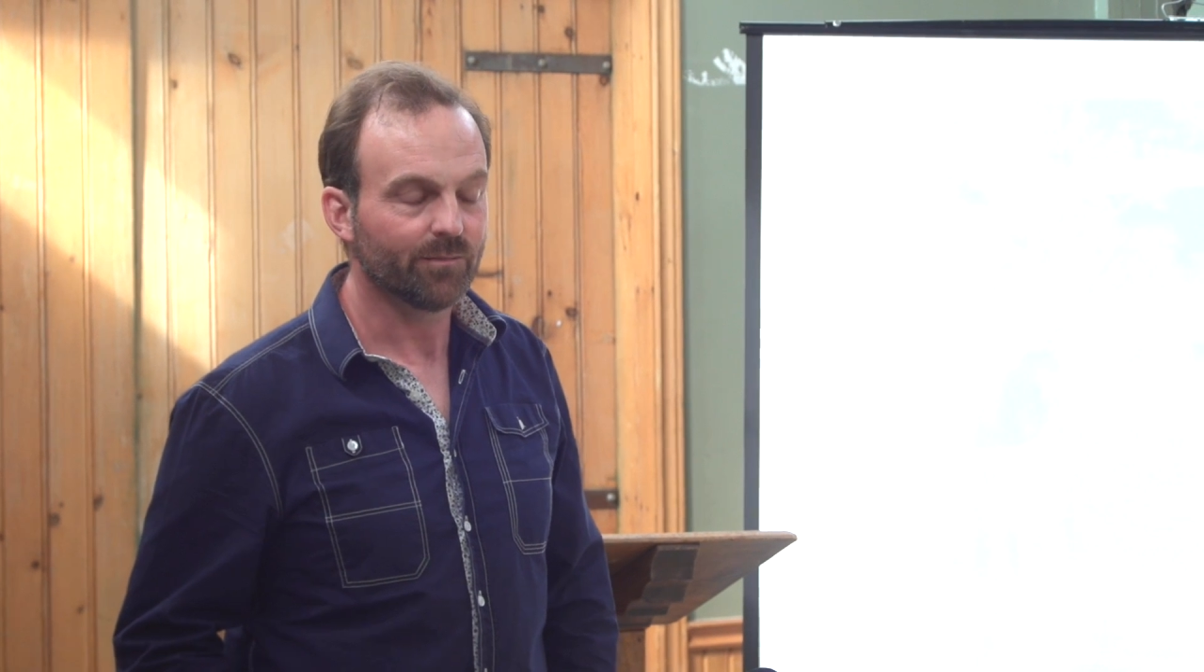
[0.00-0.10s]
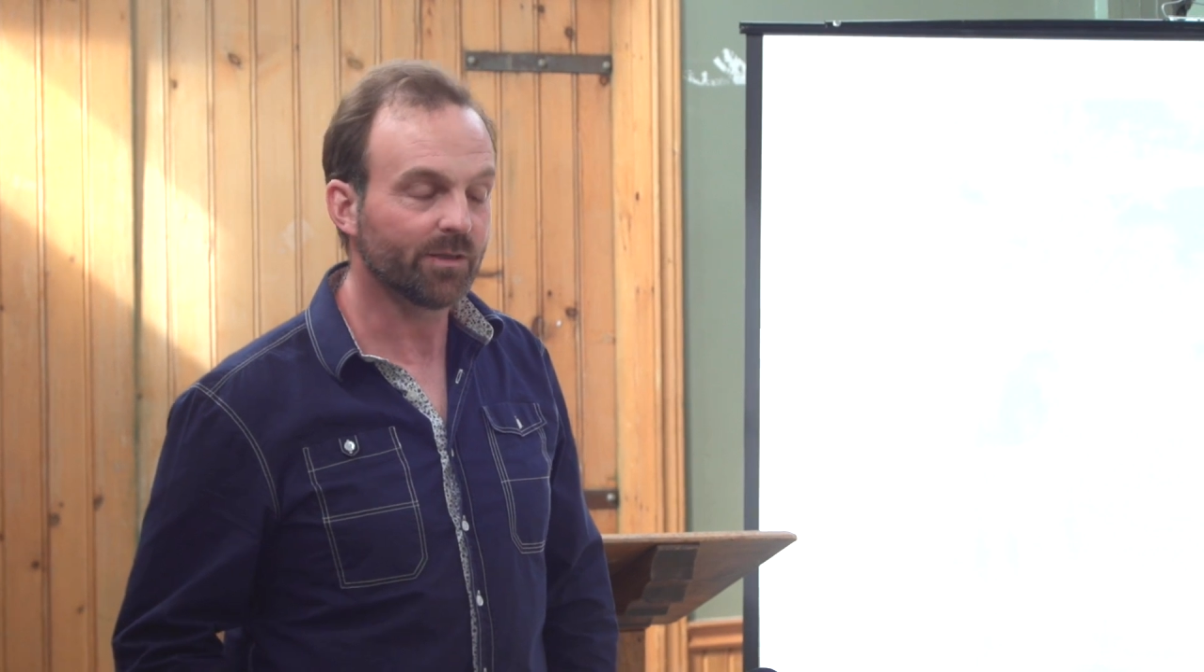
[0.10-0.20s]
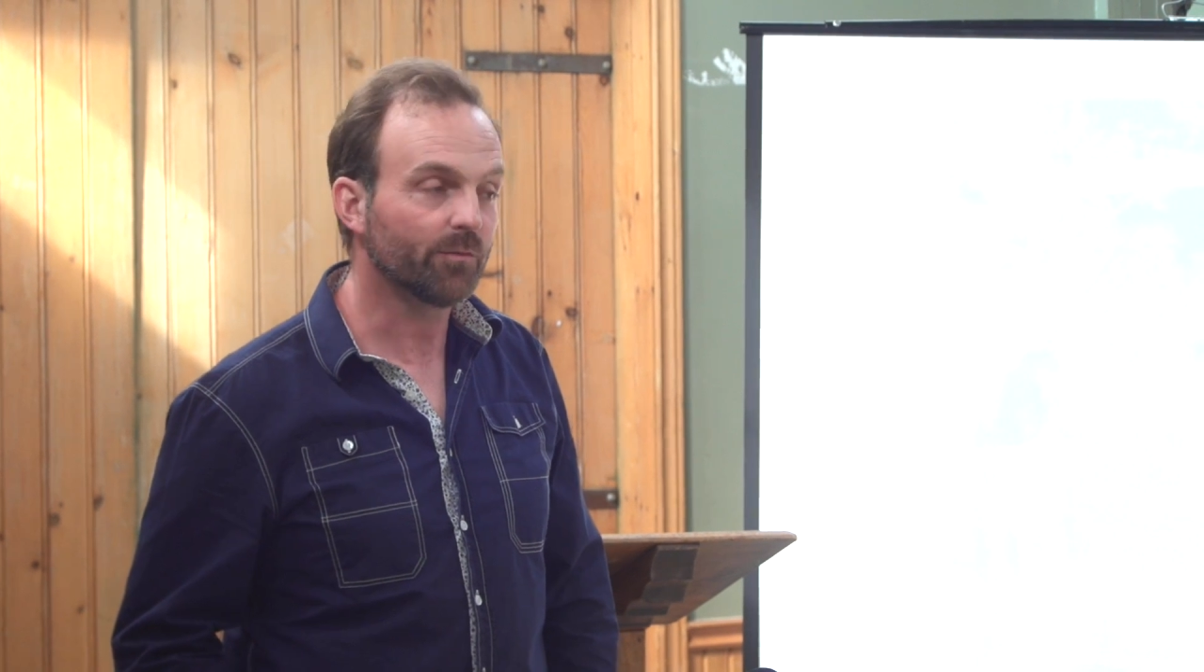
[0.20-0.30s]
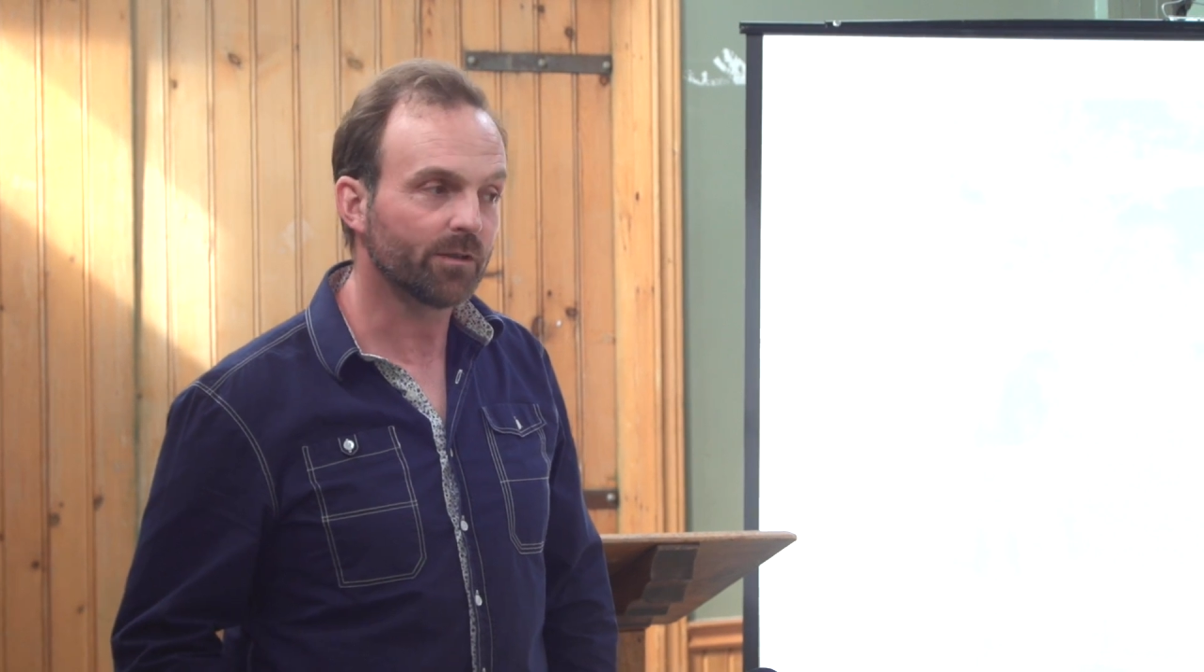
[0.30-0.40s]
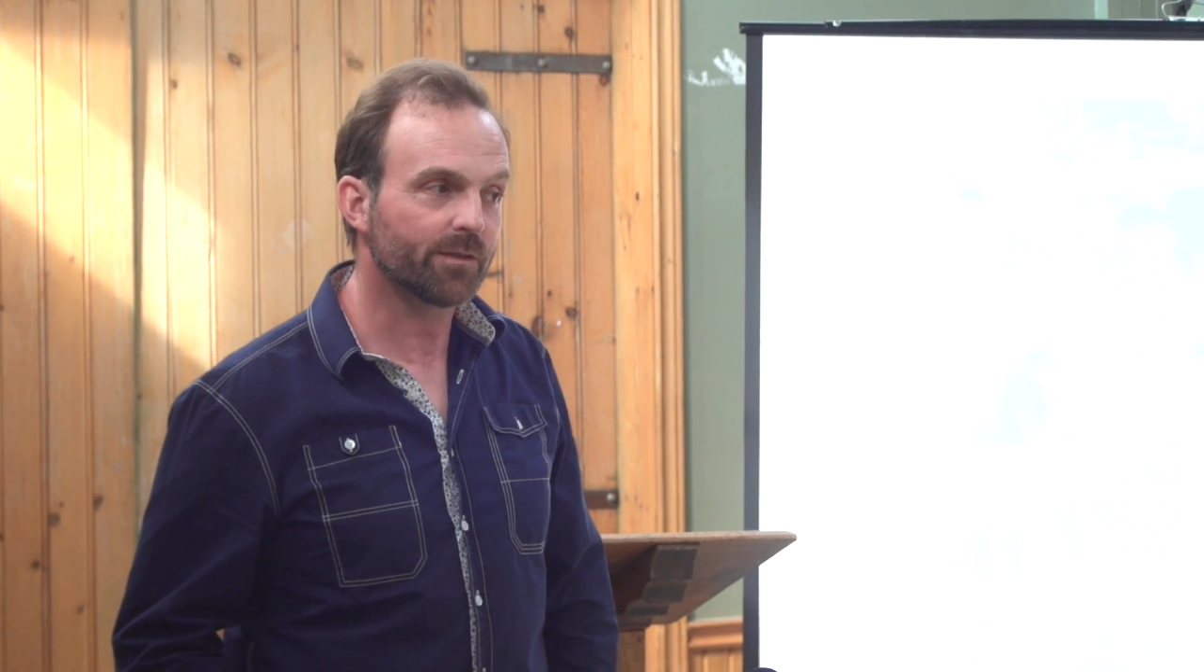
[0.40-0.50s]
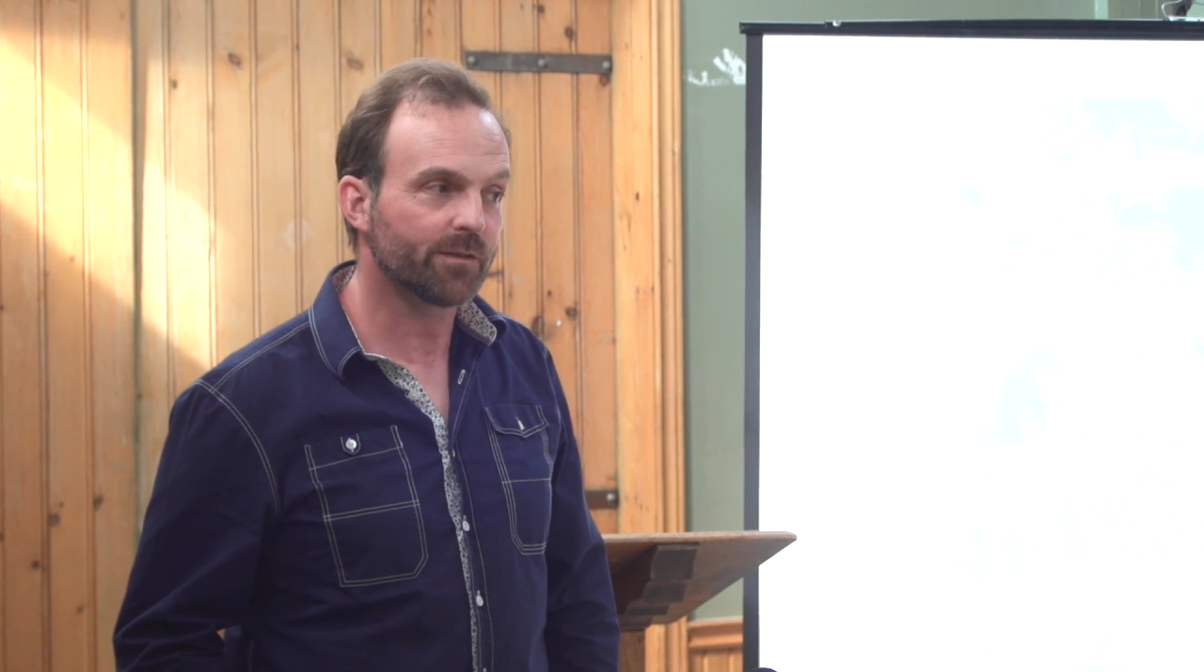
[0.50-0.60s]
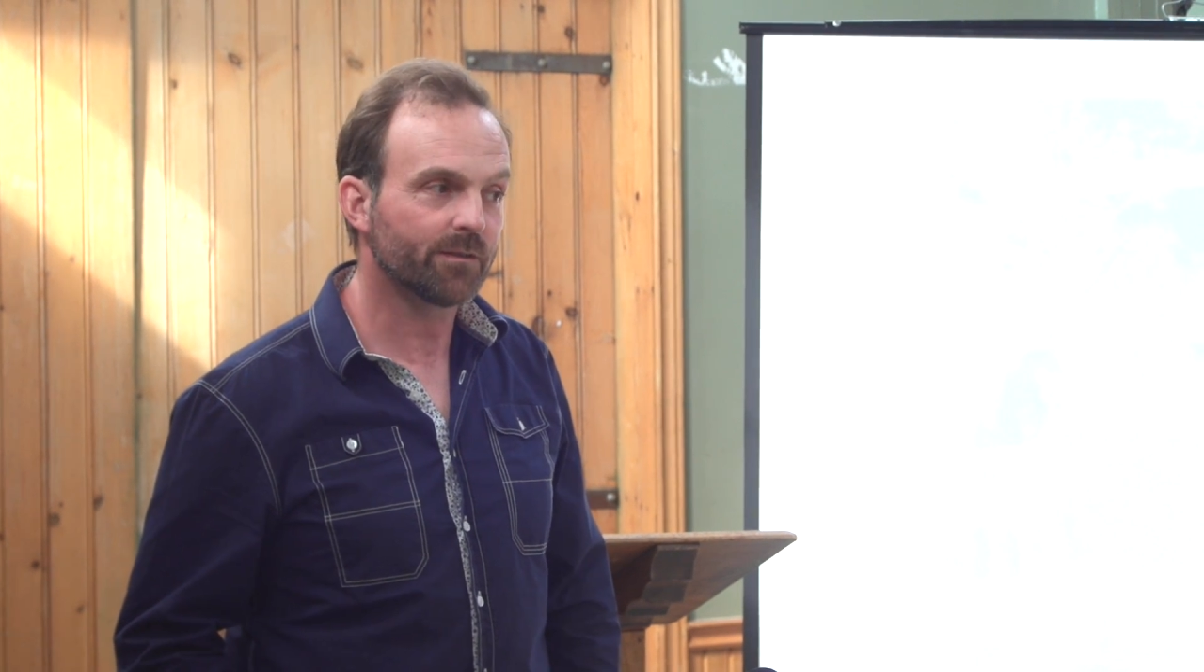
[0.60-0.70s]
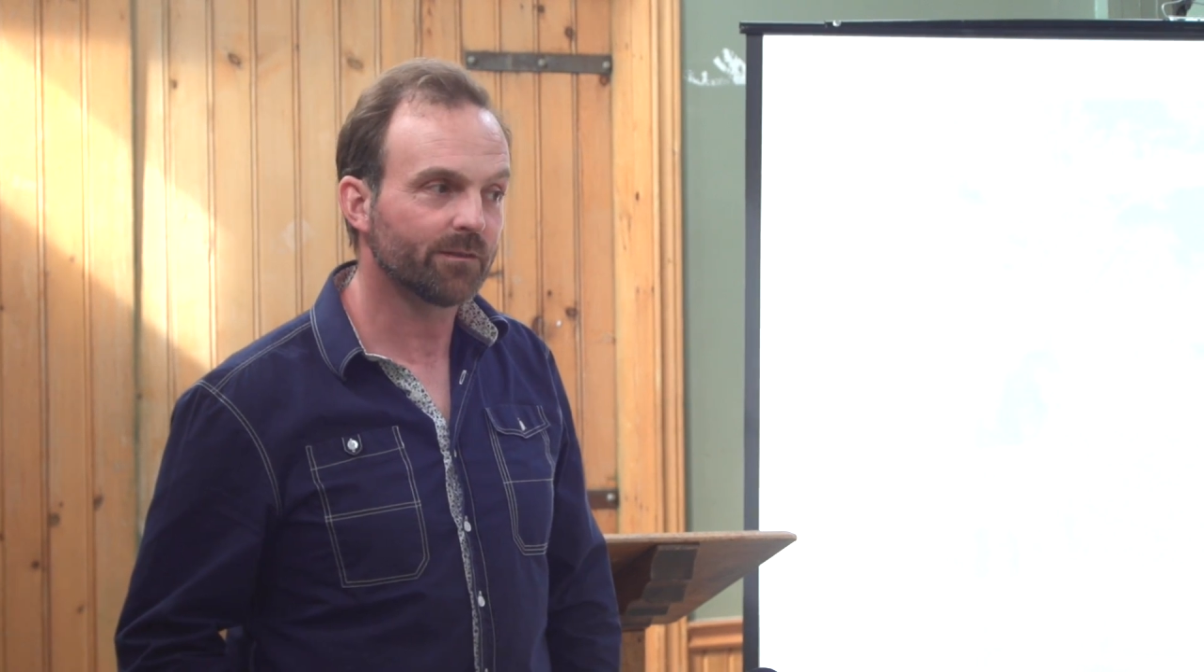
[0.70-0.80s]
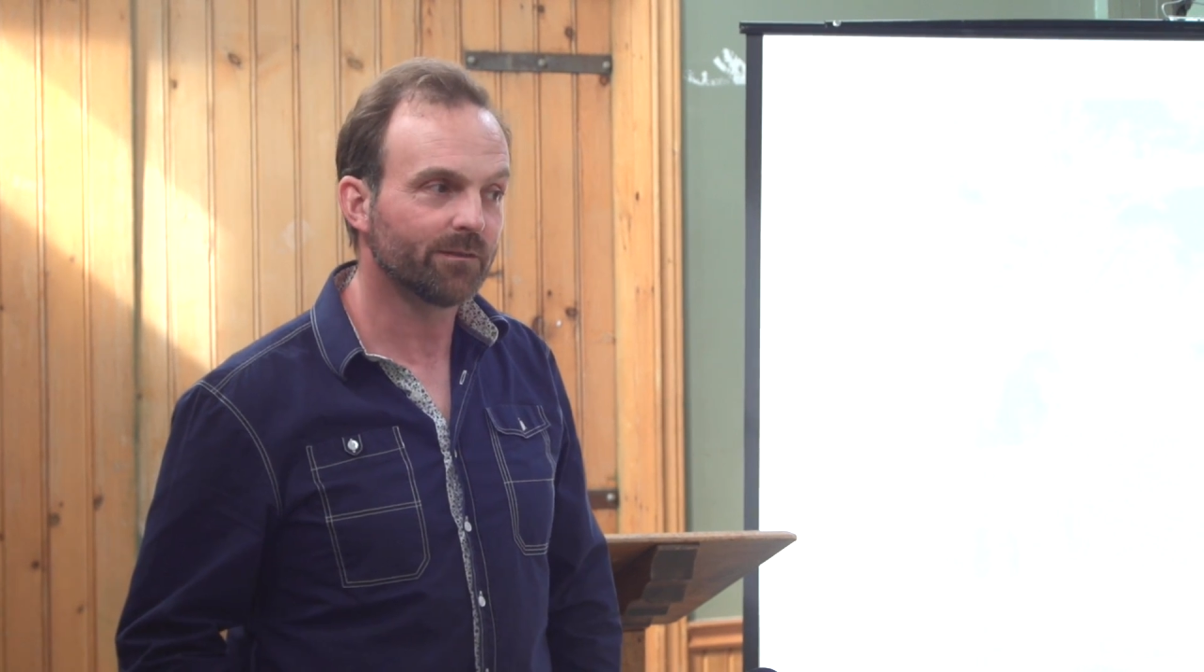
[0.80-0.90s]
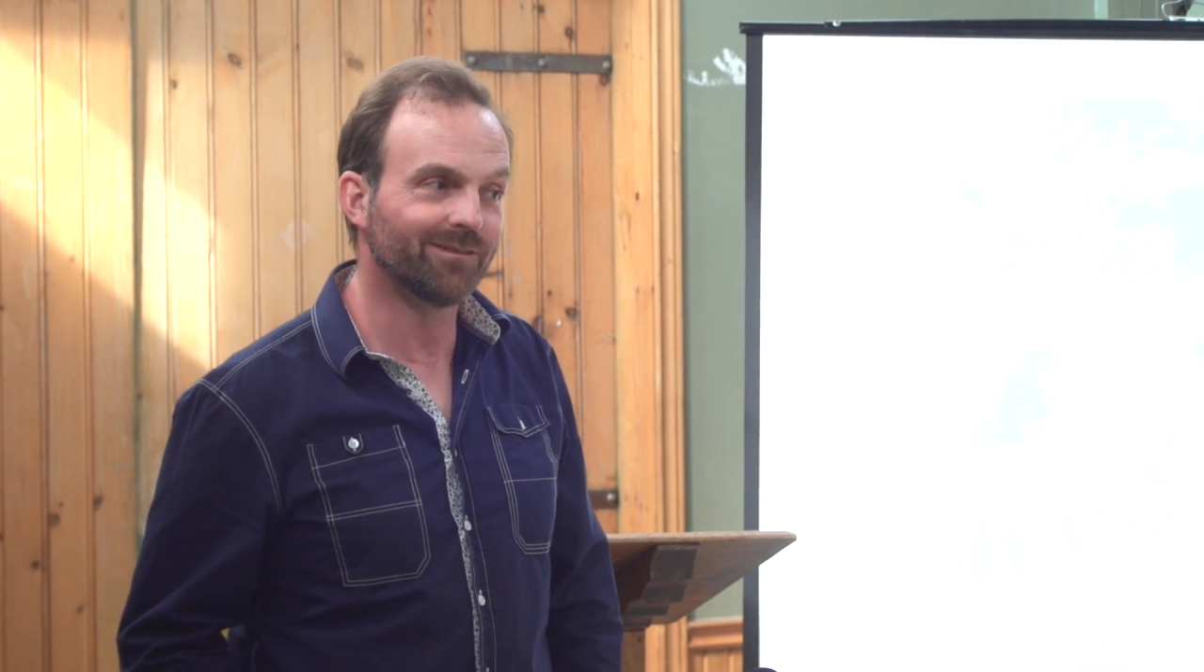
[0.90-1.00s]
But it works.